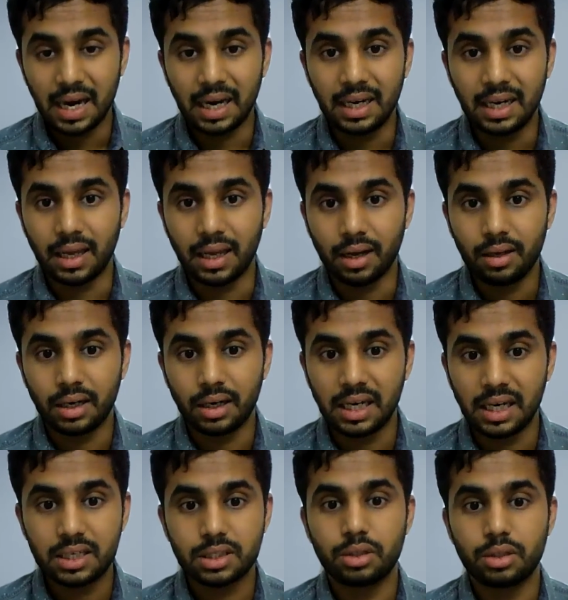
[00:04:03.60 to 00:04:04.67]
India
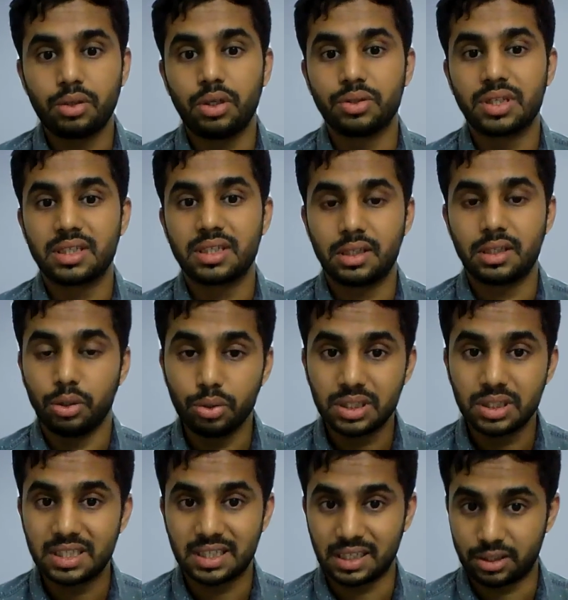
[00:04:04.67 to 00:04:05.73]
needs to use
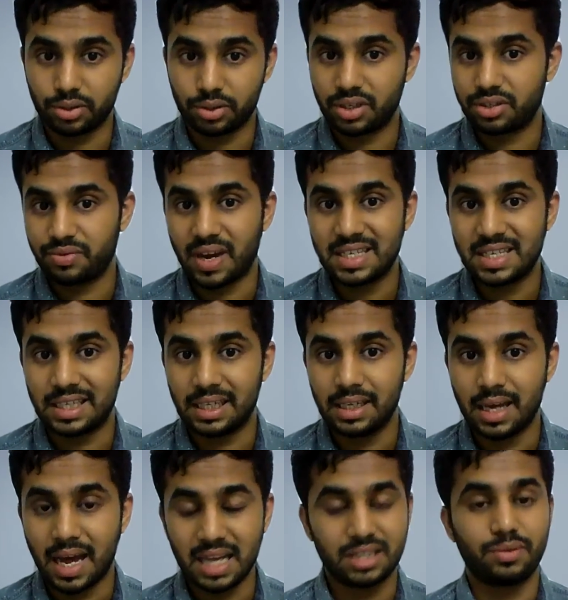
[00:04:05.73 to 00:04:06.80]
its resources
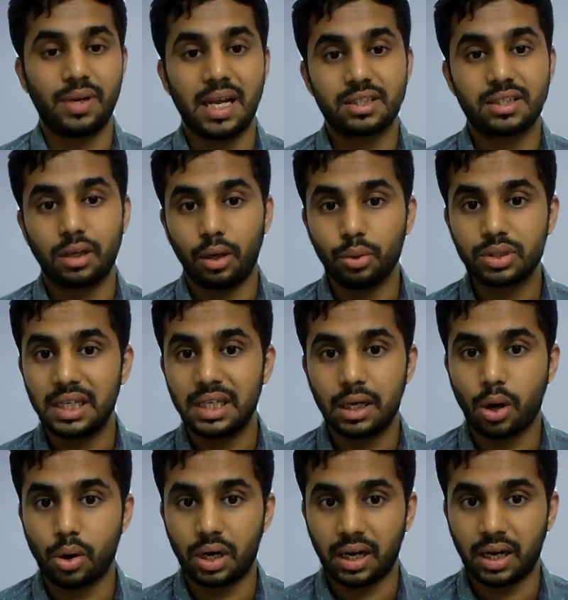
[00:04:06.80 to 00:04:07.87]
wisely as well as closely
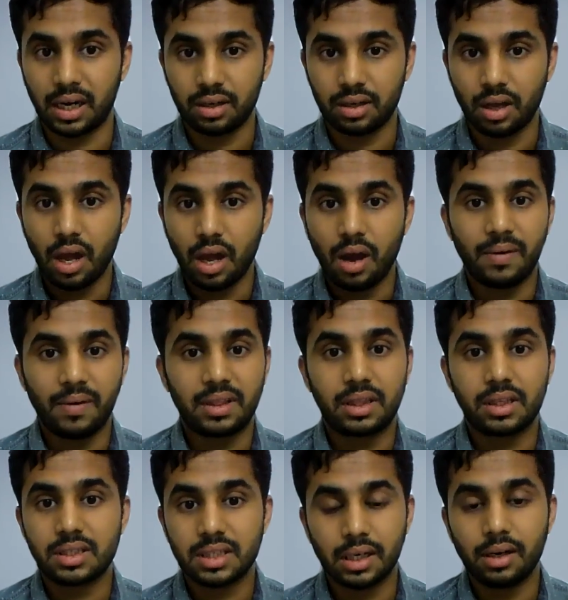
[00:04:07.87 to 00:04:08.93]
coordinate with
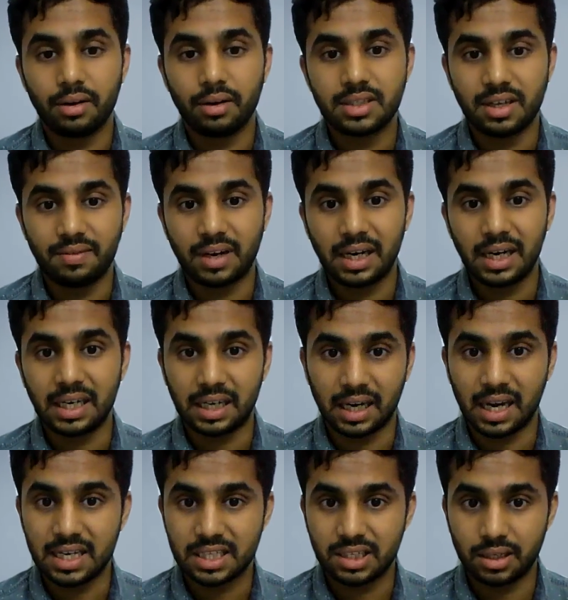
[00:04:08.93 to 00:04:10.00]
several
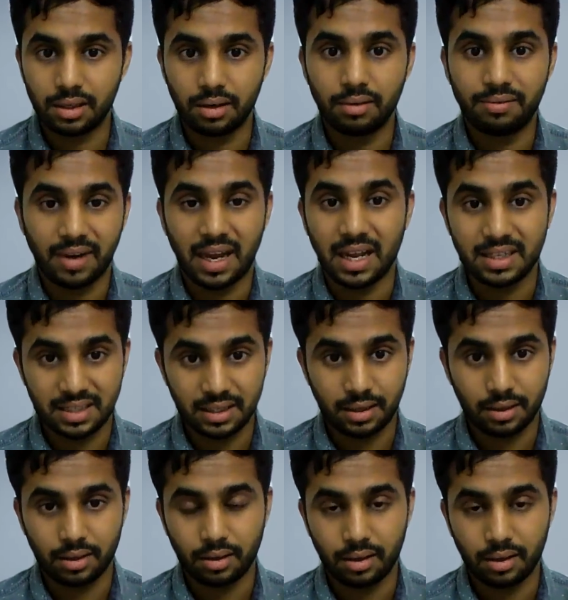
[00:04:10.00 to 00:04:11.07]
international
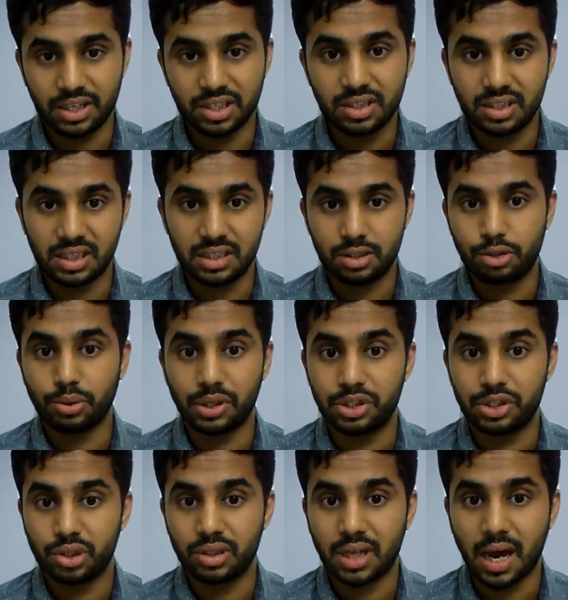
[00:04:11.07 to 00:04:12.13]
financing agencies to
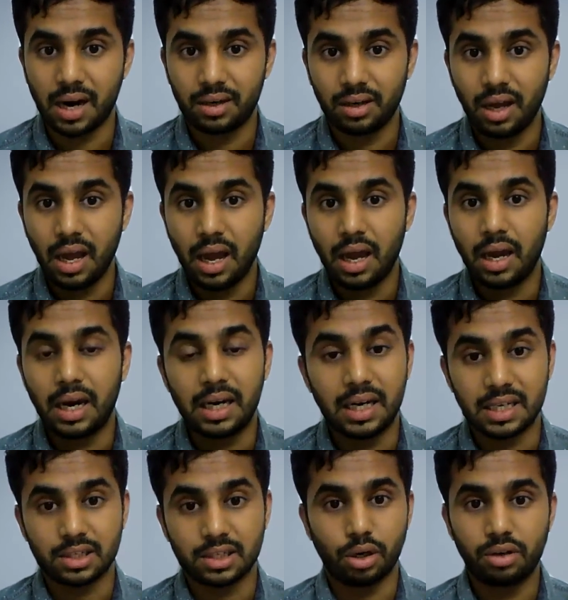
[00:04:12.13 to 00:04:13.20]
ensure that it
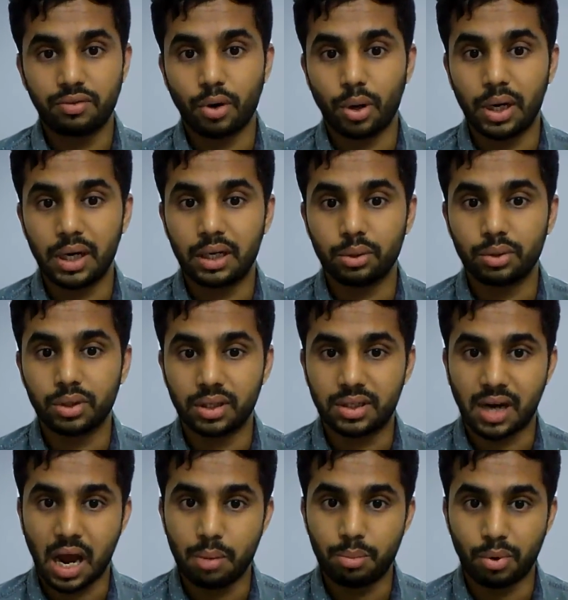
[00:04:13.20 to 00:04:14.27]
does not fall into the
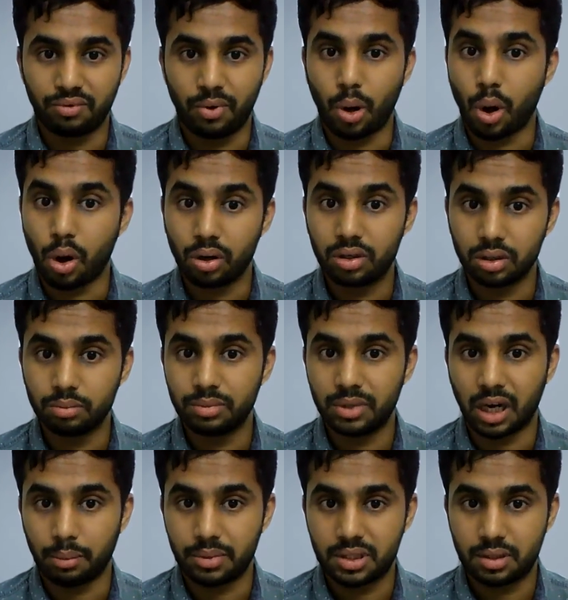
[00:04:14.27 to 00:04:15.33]
trap of long-term
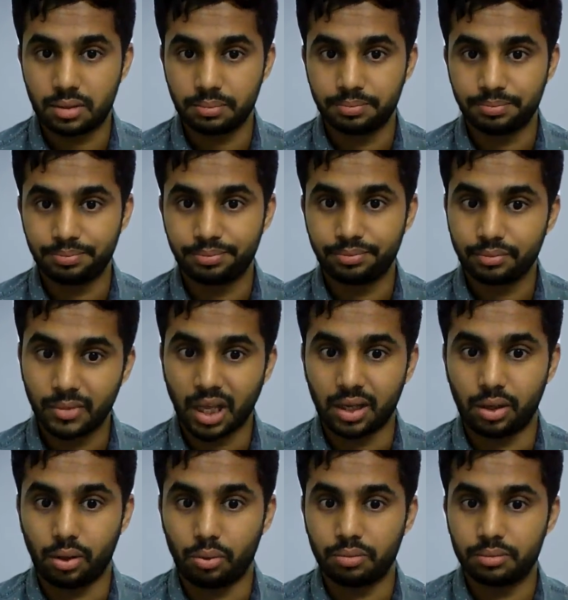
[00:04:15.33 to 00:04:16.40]
debt.
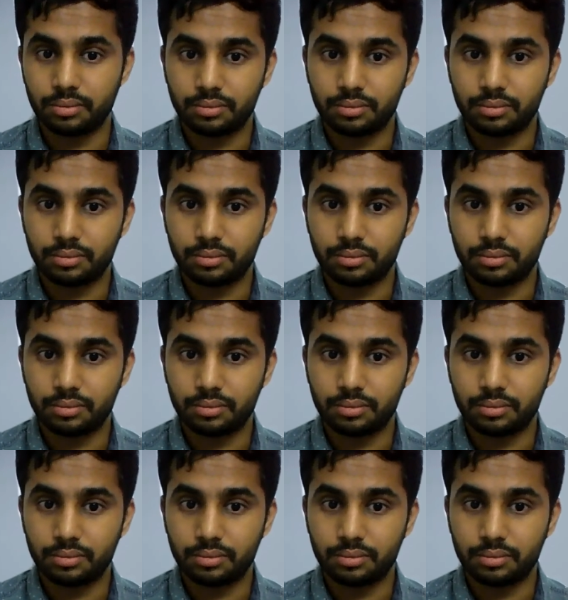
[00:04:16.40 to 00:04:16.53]
Thank you.